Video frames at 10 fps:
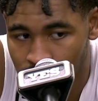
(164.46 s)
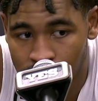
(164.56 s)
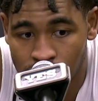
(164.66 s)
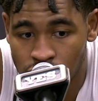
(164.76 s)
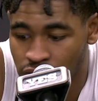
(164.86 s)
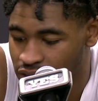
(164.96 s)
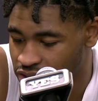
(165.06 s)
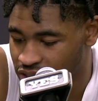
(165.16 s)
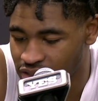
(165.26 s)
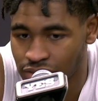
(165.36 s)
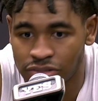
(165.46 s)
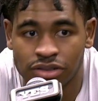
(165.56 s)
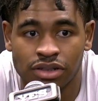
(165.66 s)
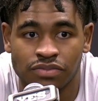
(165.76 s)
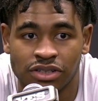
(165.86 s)
Shoot, we gotta try something.
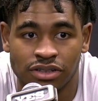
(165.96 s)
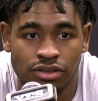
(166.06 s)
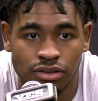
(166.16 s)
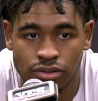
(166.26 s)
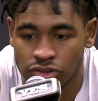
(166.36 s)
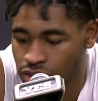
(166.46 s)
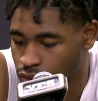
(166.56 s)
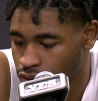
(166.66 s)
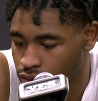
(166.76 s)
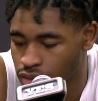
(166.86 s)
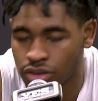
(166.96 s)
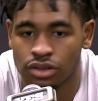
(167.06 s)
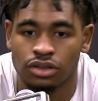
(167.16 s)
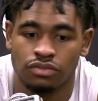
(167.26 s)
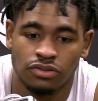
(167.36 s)
I mean, we small.
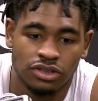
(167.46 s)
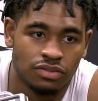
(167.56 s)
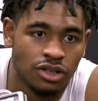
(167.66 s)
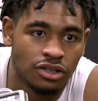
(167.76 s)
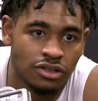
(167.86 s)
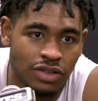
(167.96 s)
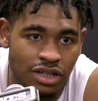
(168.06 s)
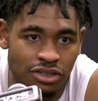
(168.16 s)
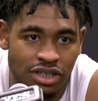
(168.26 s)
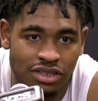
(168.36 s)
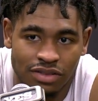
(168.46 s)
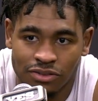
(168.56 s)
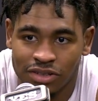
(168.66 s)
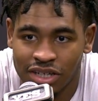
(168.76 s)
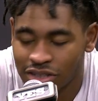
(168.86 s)
I mean, we small. We gotta try something.
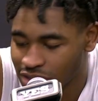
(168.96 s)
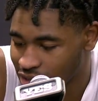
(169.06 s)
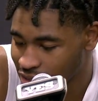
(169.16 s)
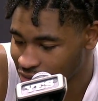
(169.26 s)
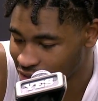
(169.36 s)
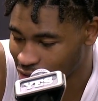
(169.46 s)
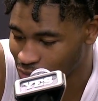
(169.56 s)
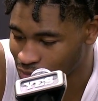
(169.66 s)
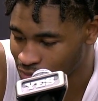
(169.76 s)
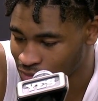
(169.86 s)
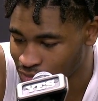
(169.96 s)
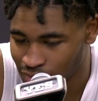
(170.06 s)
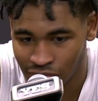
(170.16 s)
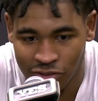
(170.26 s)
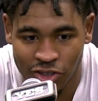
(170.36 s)
We can't just keep, um,
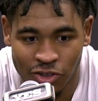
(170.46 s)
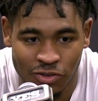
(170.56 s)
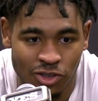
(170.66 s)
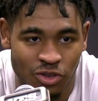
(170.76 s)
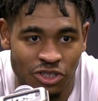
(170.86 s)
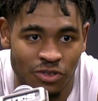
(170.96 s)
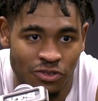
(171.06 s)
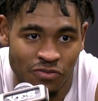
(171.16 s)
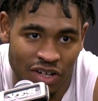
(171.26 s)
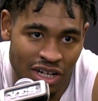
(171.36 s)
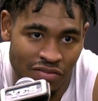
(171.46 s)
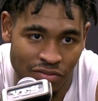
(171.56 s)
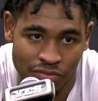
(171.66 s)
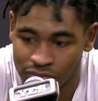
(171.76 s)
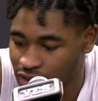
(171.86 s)
you know, switching one through five
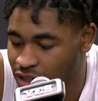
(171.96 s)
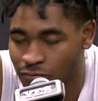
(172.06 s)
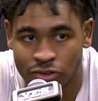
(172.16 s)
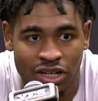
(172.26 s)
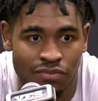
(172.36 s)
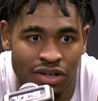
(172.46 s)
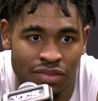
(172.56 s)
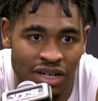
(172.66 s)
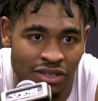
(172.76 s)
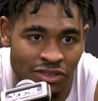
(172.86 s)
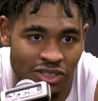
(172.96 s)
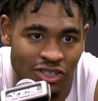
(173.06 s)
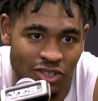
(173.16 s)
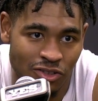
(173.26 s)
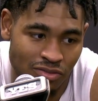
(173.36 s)
and getting rolled down by miles. You
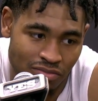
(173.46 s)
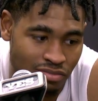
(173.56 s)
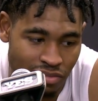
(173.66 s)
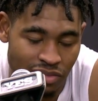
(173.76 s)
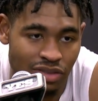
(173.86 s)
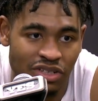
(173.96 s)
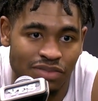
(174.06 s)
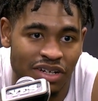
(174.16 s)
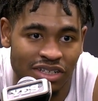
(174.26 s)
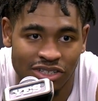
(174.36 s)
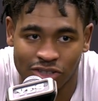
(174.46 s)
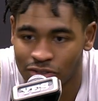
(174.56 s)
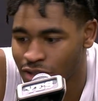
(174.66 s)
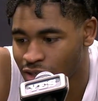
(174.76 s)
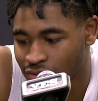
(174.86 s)
know, it's a mismatch. So,
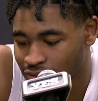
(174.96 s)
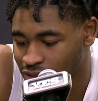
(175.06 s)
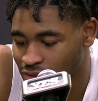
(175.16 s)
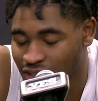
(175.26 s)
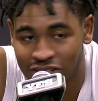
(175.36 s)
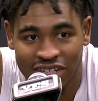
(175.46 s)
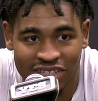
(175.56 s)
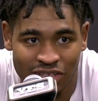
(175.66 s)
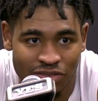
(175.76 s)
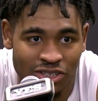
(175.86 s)
so we had to try something.